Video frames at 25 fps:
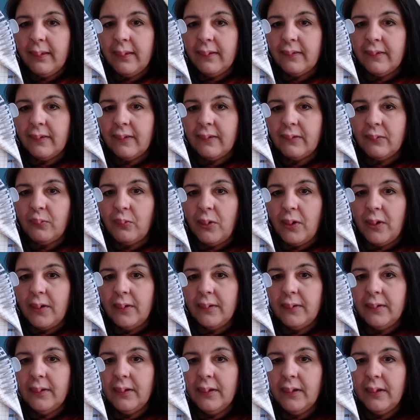So it's
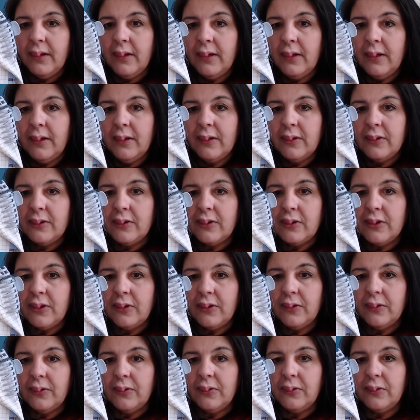1,
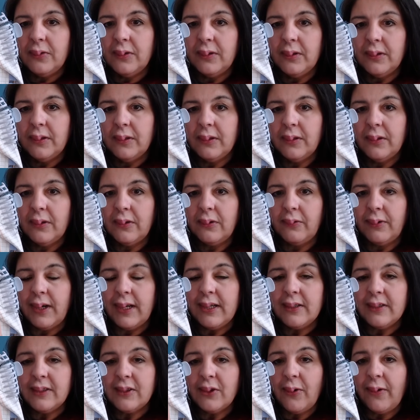2,
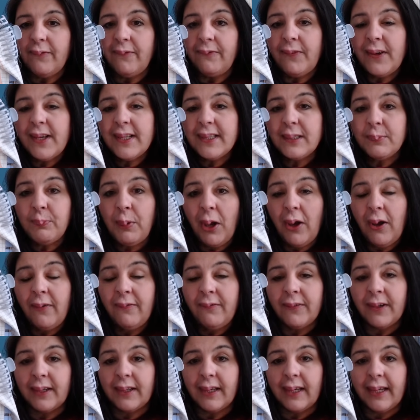3. So it fits
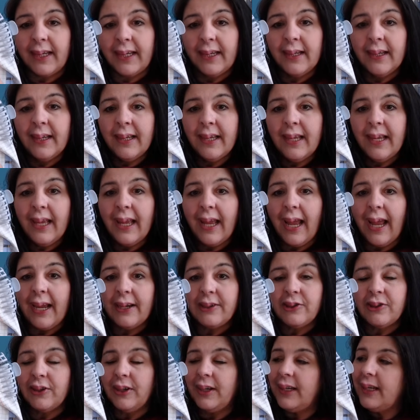perfectly,
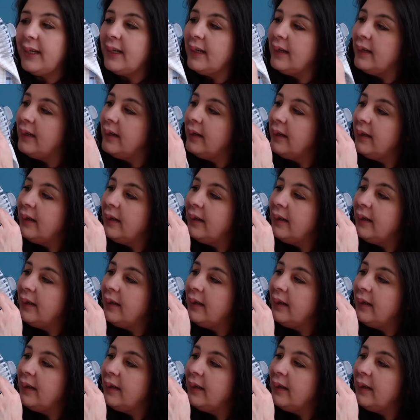actually.